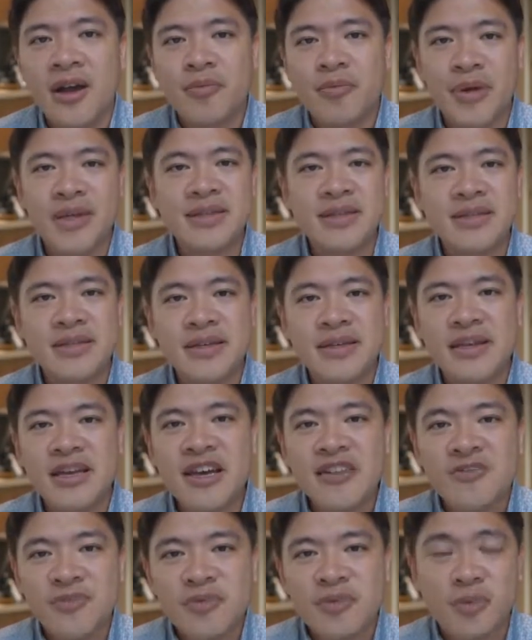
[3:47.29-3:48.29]
Basically,
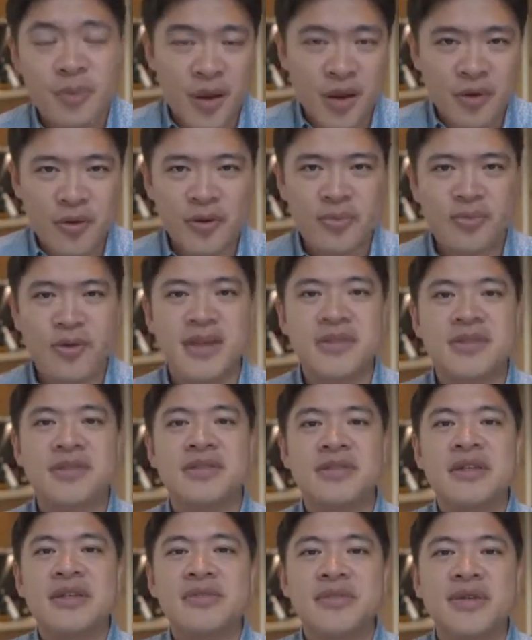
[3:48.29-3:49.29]
if Bitcoin
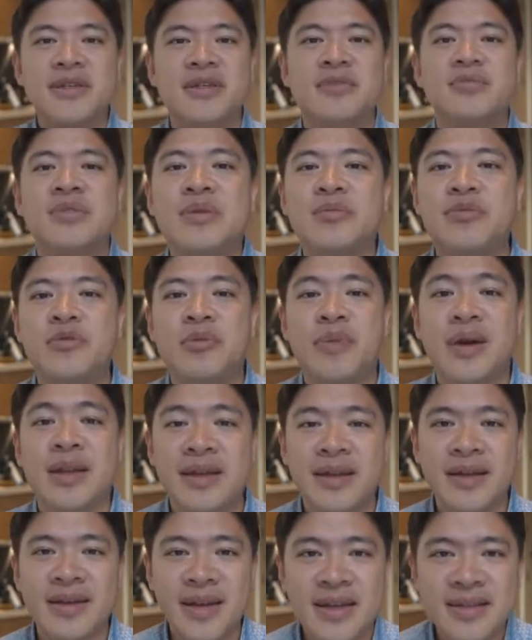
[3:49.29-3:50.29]
prices increase and people are
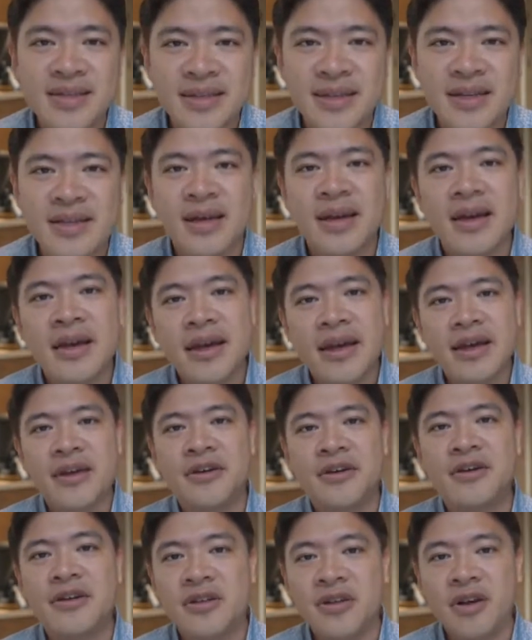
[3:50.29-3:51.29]
betting against it, it
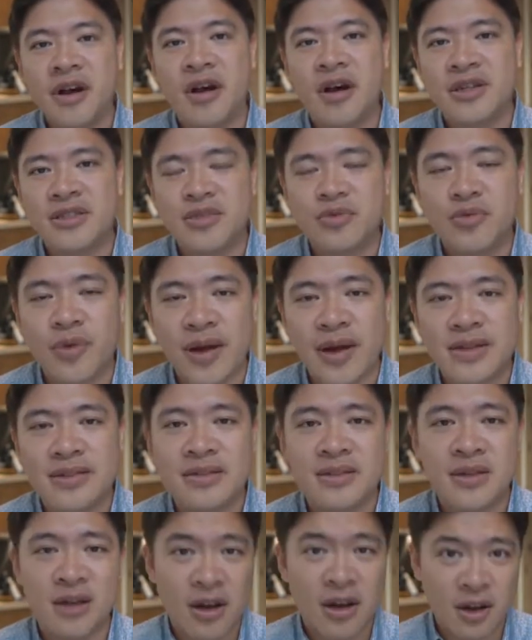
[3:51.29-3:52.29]
could cause a
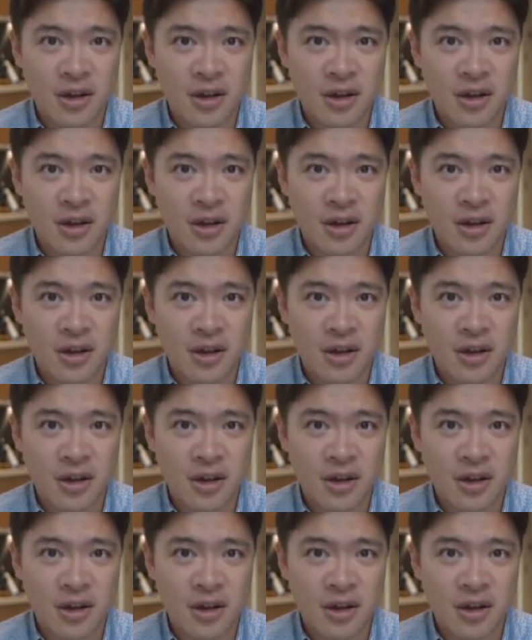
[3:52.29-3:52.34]
rise